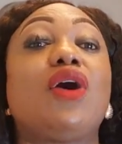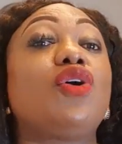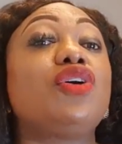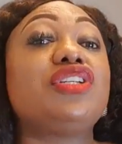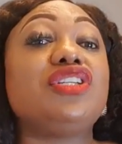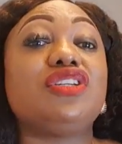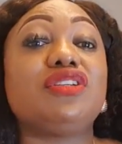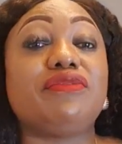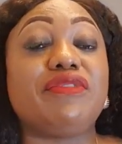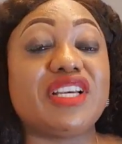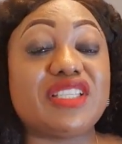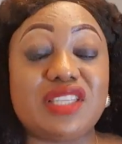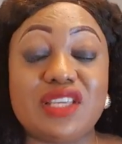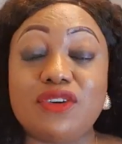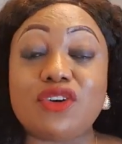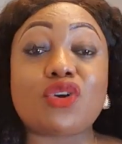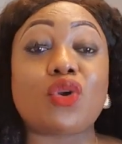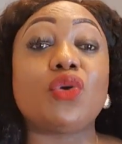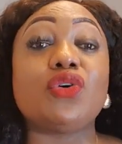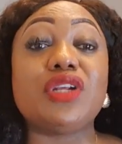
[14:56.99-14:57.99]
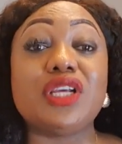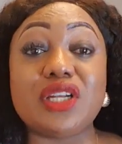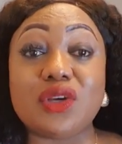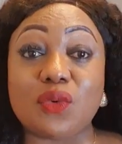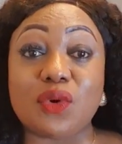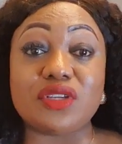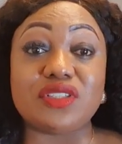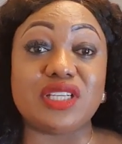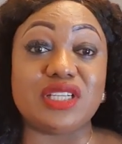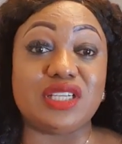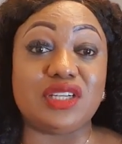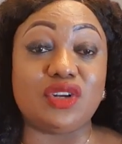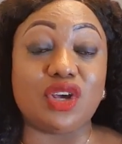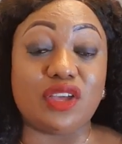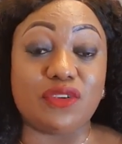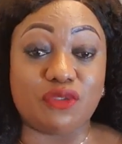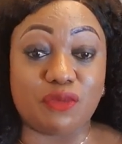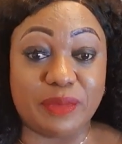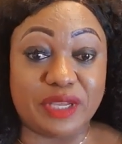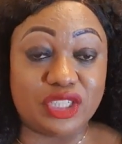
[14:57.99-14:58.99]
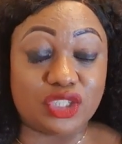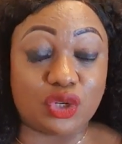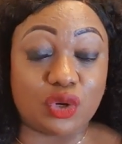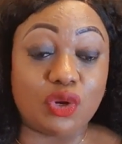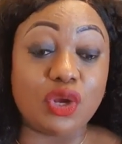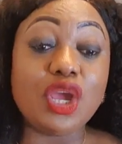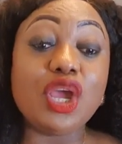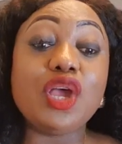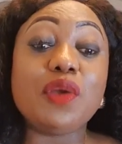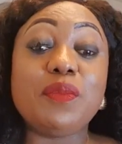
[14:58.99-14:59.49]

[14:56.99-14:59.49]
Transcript: all the universities, including the ones they did not even mention.